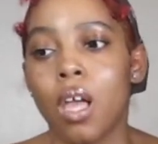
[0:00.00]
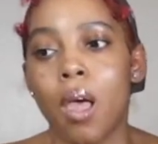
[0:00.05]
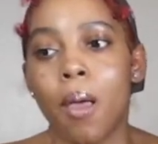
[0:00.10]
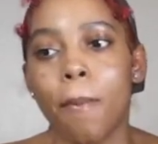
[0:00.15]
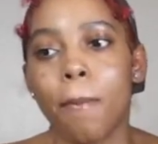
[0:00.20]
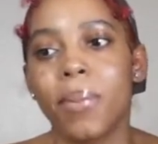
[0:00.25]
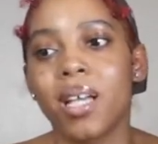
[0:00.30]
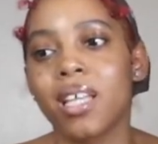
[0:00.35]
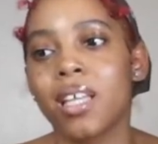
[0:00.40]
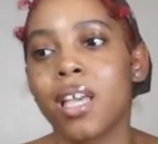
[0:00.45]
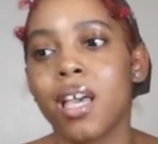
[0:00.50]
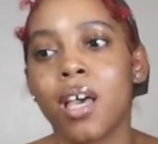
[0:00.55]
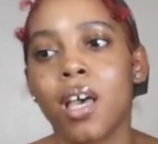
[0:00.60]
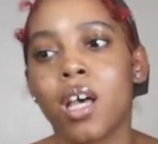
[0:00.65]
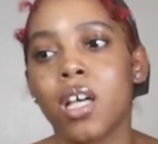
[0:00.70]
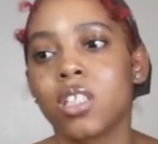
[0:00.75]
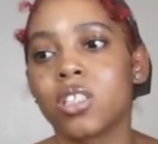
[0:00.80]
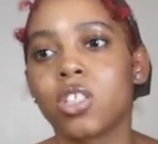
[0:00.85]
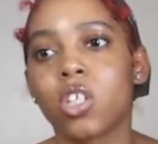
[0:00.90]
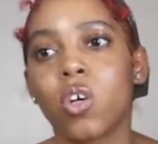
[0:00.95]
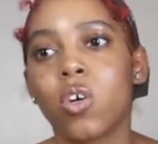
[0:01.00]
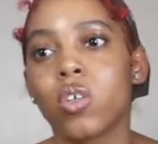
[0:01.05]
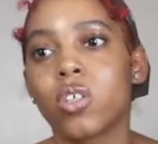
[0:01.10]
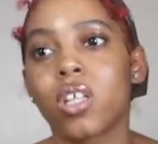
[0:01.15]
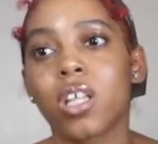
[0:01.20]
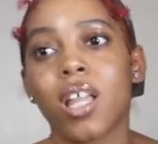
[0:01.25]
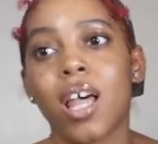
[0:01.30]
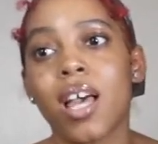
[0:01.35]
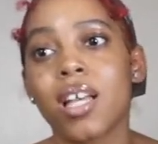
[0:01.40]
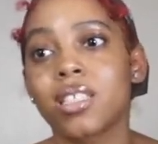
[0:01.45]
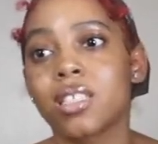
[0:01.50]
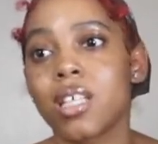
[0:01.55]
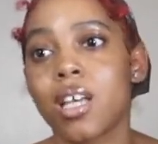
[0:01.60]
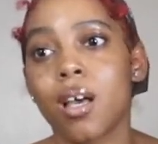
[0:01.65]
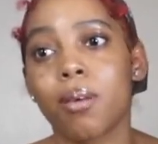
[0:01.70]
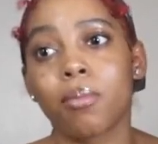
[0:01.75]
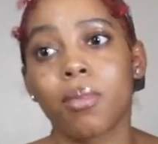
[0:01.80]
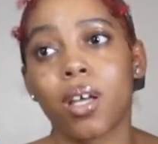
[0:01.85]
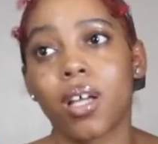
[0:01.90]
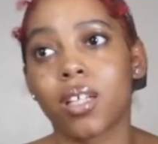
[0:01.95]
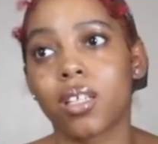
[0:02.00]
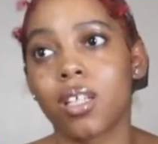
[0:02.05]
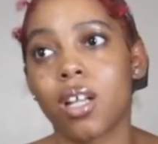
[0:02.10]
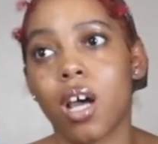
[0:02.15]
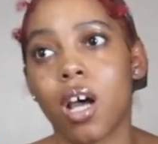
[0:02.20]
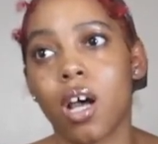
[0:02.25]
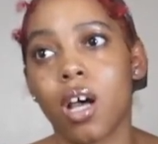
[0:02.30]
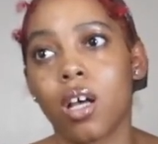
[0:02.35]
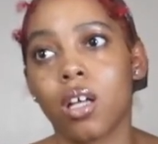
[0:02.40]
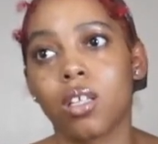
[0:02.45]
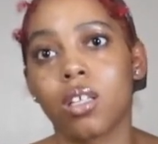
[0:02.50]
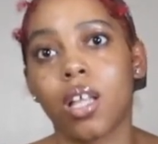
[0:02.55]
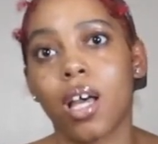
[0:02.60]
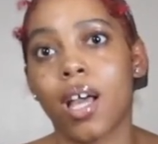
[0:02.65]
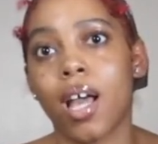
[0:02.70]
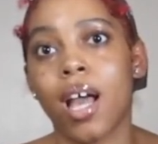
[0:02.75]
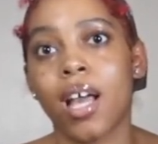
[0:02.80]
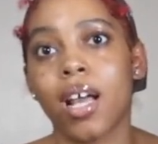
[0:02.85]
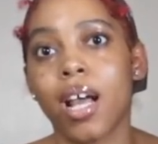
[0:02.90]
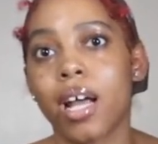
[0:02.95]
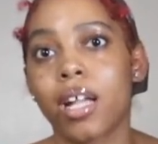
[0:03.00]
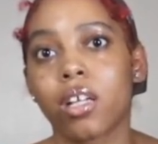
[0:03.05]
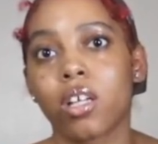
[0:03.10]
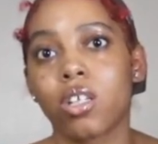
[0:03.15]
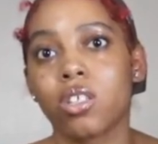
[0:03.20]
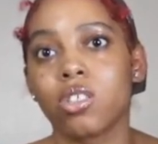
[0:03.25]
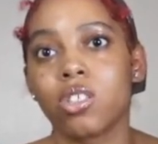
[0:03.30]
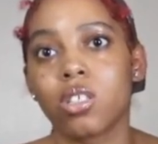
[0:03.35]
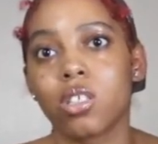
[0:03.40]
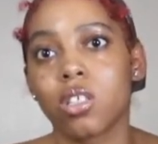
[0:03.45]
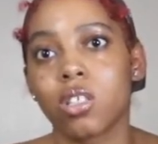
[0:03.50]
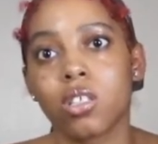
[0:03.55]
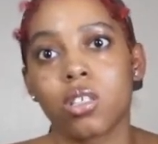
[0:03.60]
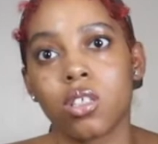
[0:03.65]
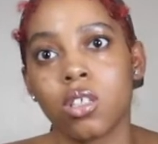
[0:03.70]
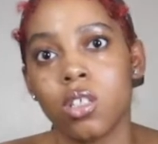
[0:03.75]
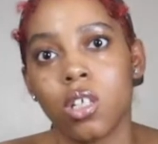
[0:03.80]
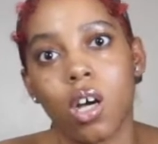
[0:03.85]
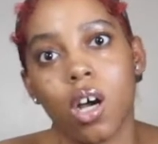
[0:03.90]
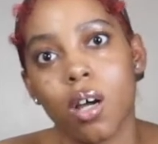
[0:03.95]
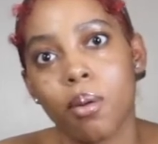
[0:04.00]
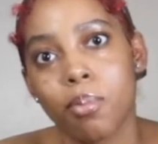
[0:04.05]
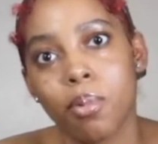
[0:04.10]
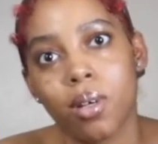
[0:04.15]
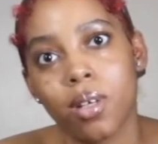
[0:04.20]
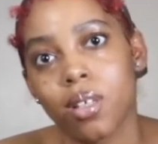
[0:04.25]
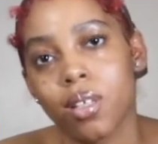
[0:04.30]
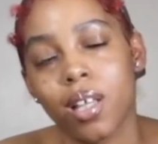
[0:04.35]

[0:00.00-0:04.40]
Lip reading: But yeah, so the last day I'm like, nah, like I gotta go to the ER, bro.